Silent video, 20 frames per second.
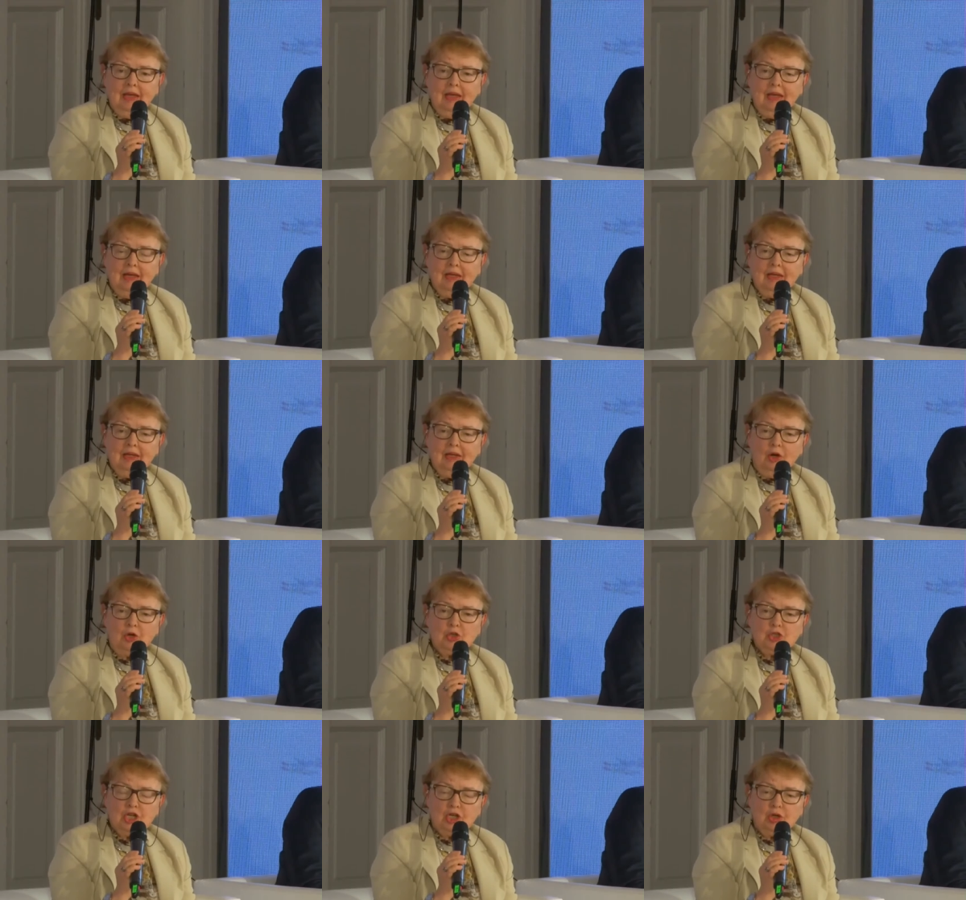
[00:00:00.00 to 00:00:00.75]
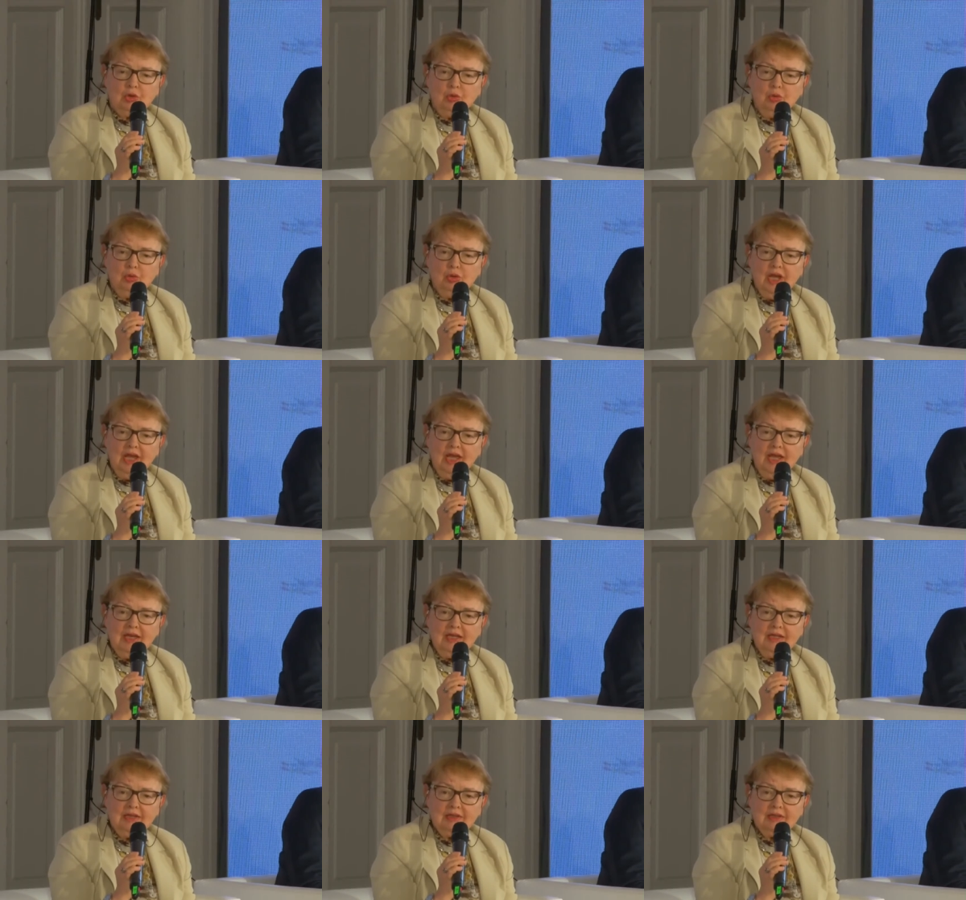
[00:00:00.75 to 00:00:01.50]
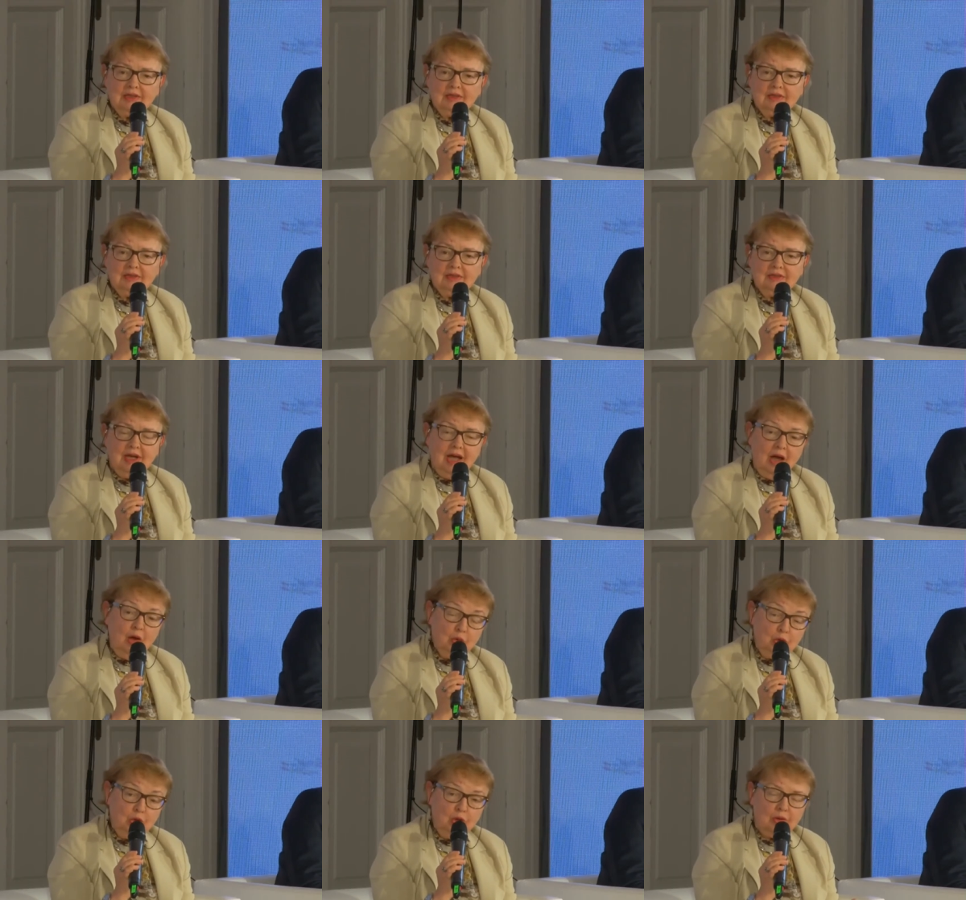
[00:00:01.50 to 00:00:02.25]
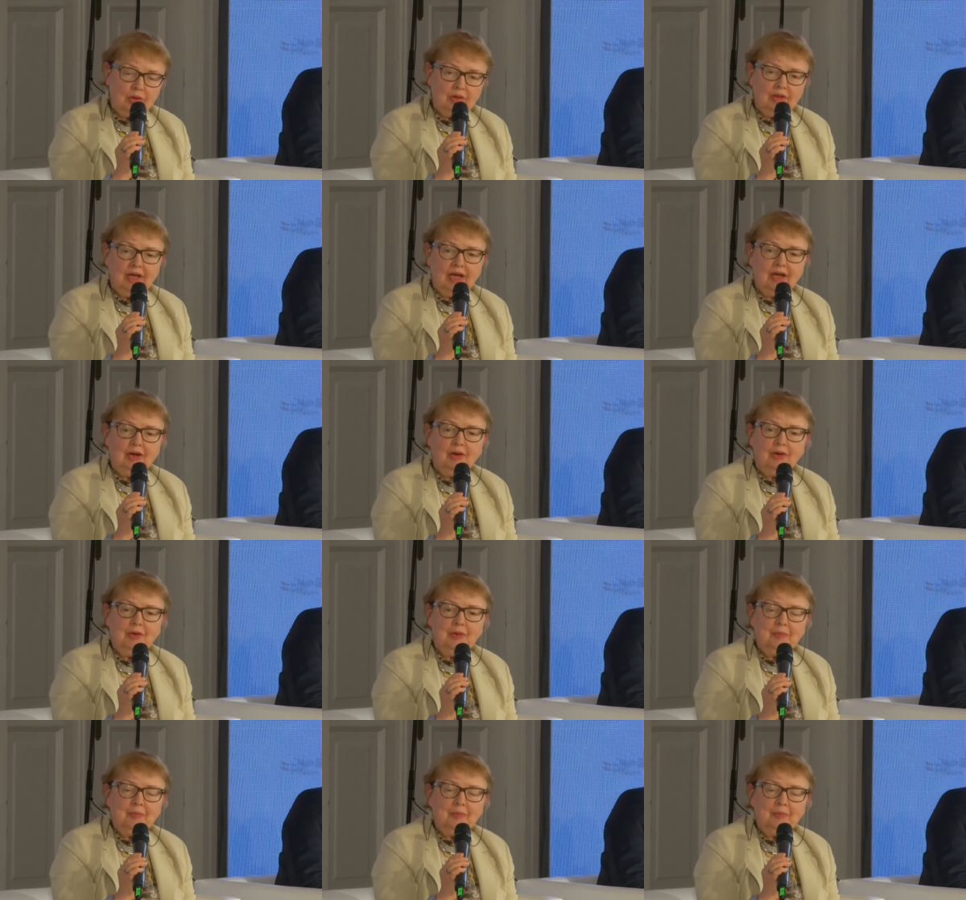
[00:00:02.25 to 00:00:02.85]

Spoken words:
civilization as